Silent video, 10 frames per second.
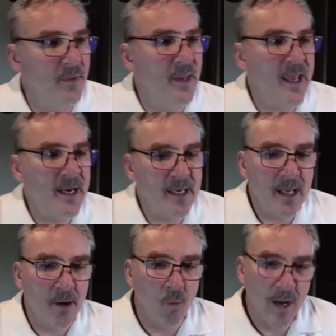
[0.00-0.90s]

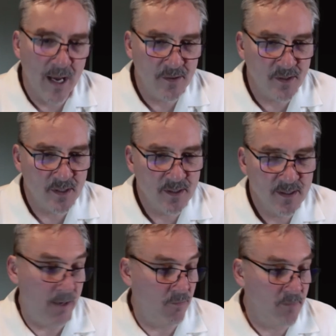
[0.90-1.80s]
N&L West.
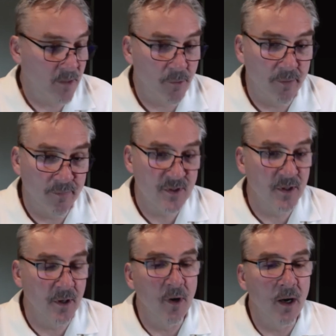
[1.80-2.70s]
I remember it
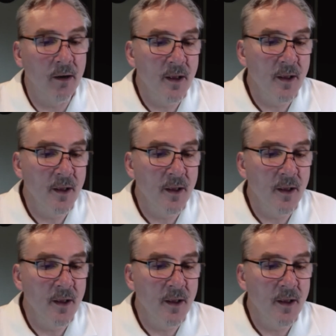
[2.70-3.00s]
so well.